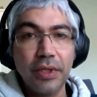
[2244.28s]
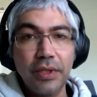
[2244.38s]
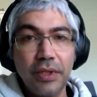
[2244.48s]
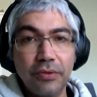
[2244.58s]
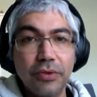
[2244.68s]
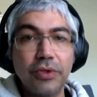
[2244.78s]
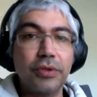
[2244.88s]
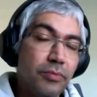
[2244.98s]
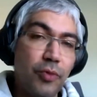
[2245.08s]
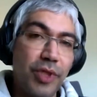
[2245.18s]
huge
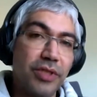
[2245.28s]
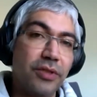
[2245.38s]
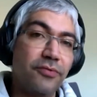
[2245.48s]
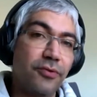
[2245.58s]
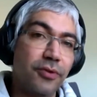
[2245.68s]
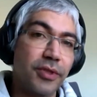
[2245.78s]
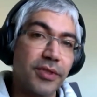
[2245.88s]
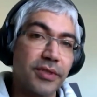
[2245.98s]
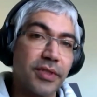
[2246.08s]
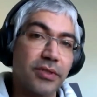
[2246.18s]
reason for the
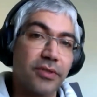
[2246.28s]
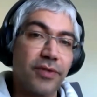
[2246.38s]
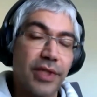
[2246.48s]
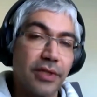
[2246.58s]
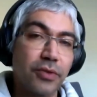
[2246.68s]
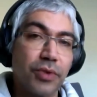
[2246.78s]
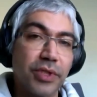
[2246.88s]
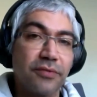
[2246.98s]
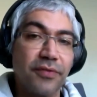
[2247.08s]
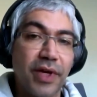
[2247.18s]
success of Linux
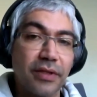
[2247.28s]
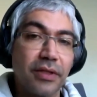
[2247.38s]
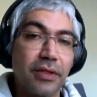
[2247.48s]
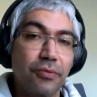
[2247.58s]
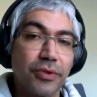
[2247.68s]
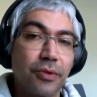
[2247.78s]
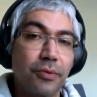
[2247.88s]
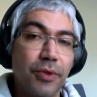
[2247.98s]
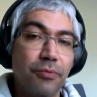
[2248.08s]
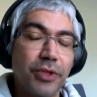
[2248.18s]
was the fact that it was
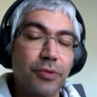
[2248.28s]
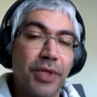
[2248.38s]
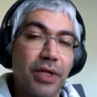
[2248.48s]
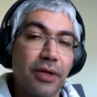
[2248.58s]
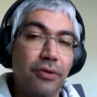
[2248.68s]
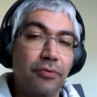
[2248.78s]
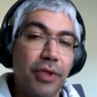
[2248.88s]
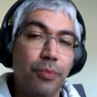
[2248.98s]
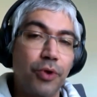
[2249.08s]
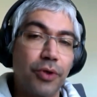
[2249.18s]
open, which meant I could
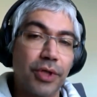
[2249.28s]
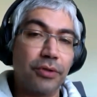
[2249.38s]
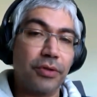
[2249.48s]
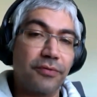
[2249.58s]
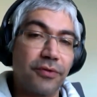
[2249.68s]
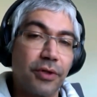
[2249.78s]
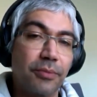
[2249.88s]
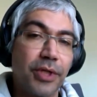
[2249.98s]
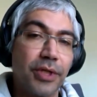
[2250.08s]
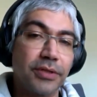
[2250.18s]
really port it to different
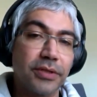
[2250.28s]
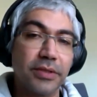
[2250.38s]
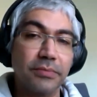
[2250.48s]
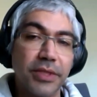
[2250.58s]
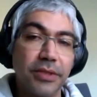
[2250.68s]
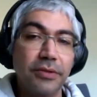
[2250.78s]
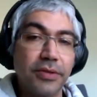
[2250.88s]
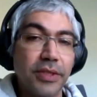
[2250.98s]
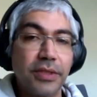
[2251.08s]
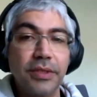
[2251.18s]
operating systems and
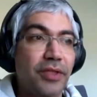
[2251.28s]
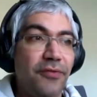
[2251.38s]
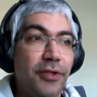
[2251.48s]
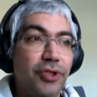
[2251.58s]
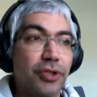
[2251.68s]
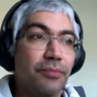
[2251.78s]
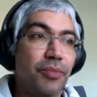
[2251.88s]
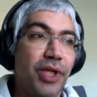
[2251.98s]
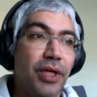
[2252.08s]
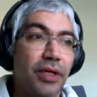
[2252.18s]
use it. It's feature
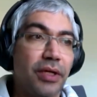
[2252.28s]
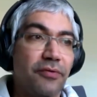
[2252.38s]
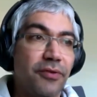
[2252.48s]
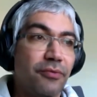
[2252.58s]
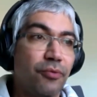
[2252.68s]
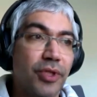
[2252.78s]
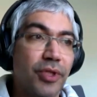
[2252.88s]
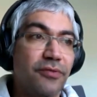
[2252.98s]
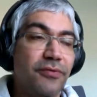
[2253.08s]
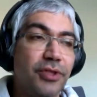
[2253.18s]
complete, and if it
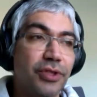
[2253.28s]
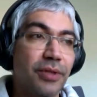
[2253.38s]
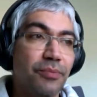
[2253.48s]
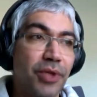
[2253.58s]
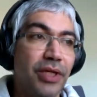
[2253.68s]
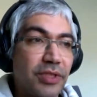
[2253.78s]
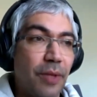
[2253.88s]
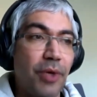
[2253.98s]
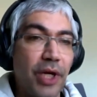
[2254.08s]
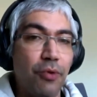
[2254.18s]
wasn't feature complete,
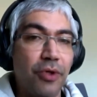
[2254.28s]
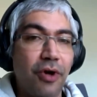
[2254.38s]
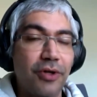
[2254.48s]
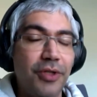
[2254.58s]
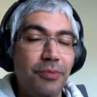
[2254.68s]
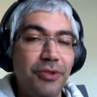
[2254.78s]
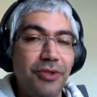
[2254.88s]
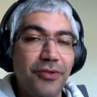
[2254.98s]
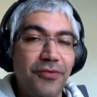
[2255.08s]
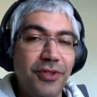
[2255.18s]
somebody would
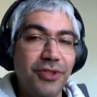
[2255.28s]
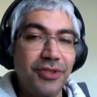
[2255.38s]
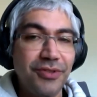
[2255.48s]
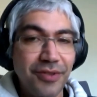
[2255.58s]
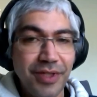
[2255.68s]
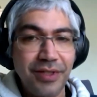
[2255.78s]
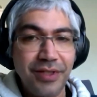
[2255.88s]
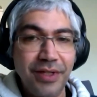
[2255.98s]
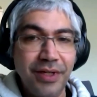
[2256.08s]
contribute those features to it.